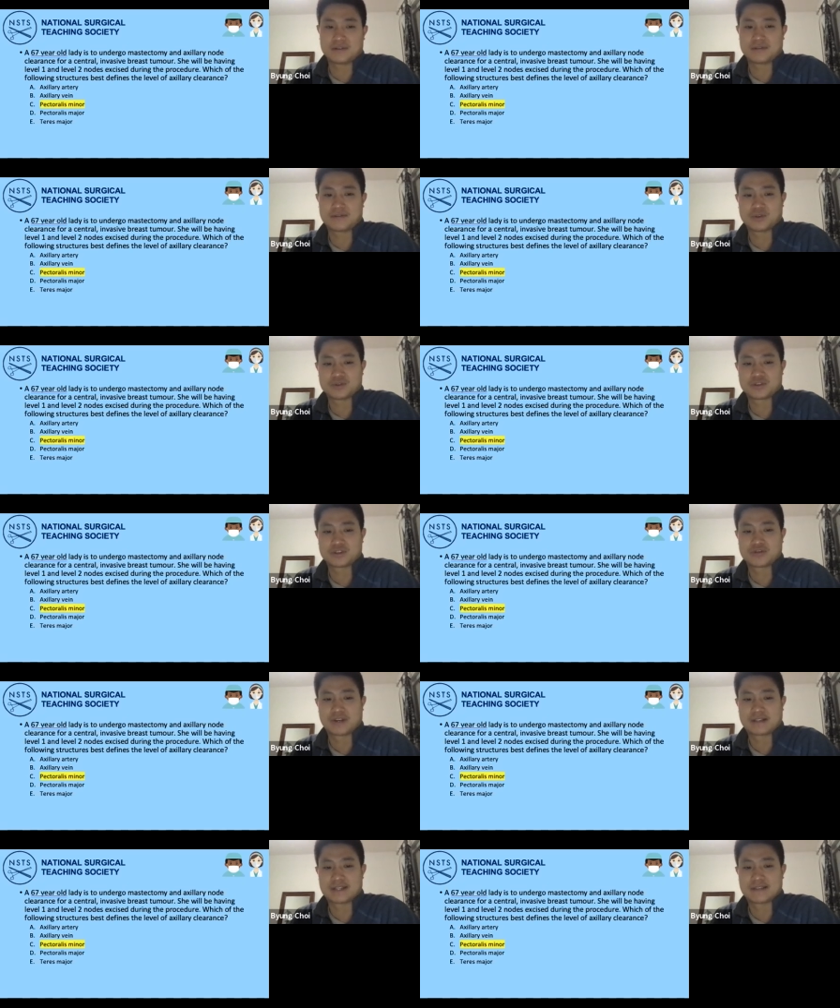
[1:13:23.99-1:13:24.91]
of course, the
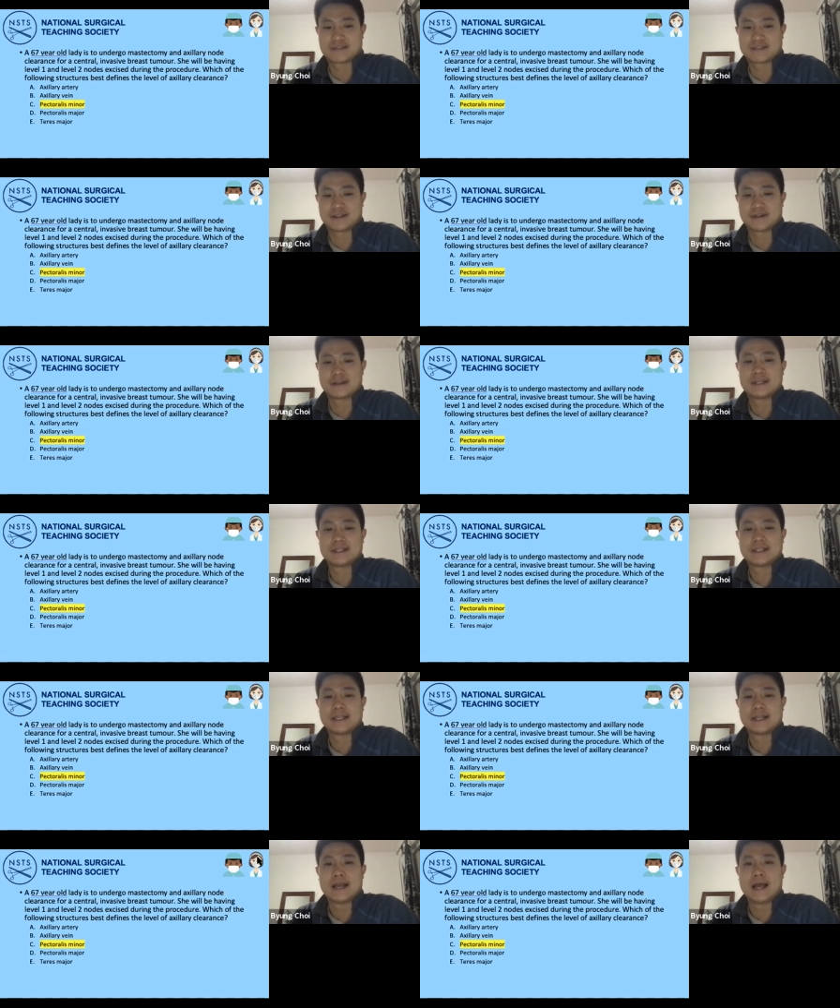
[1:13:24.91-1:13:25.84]
correct answer.
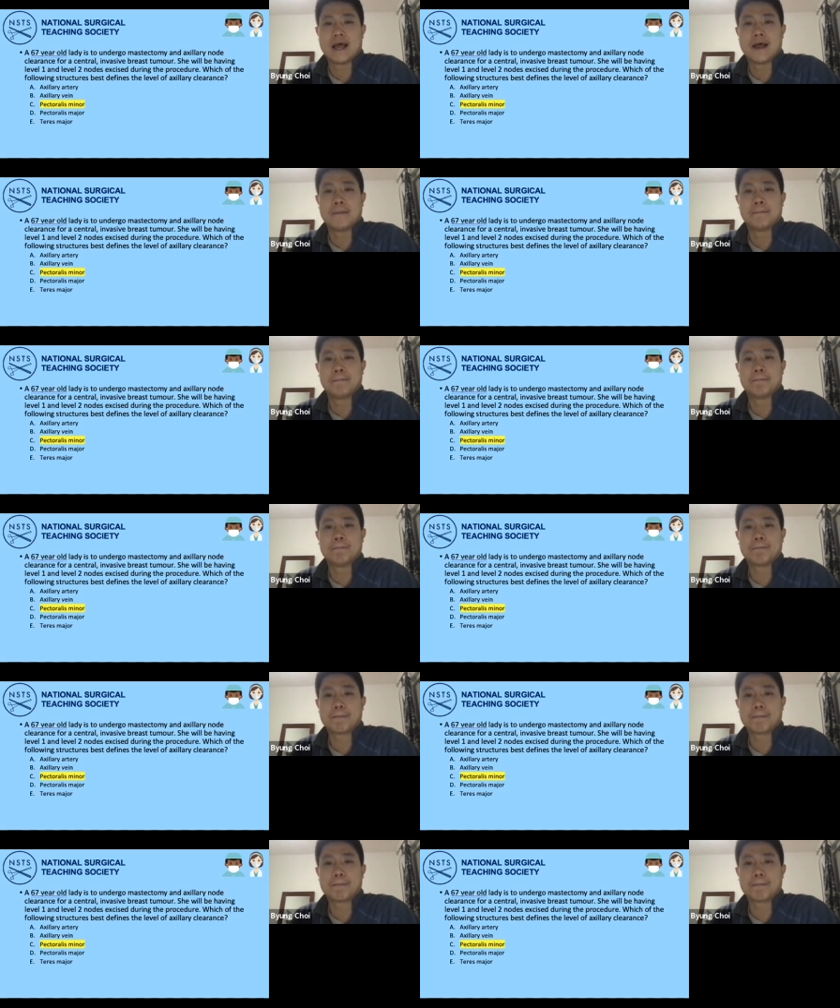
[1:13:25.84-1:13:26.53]
Yeah,